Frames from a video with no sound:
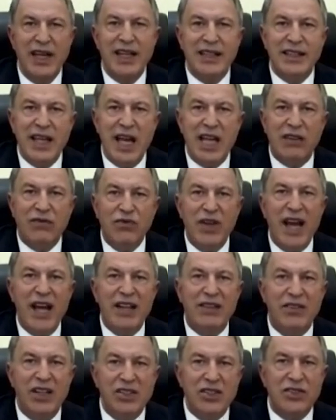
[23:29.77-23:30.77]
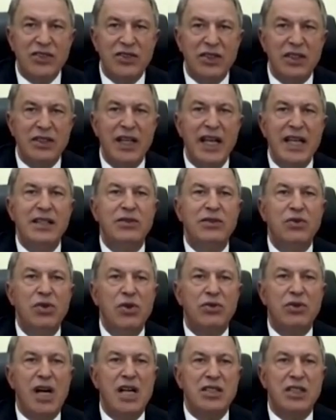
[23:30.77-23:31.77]
That we had registered in
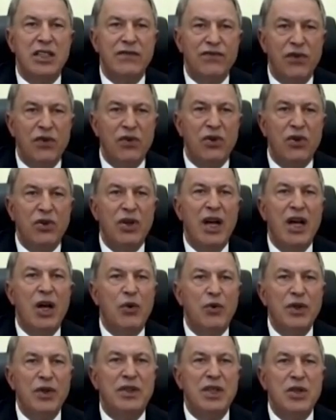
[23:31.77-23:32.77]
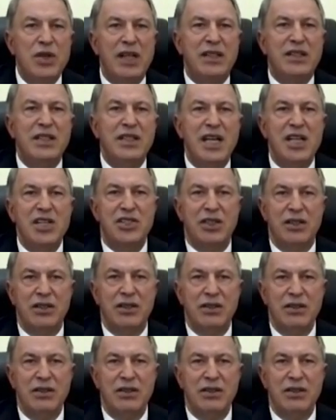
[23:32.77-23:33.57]
2004 with the United Nations.